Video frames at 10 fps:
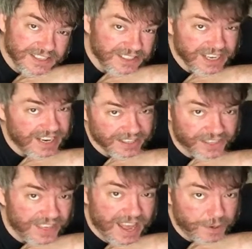
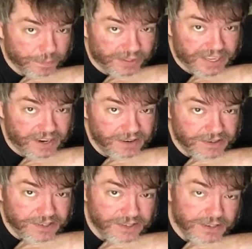take that
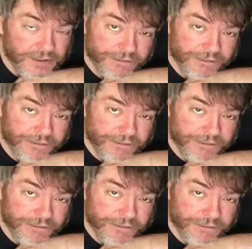players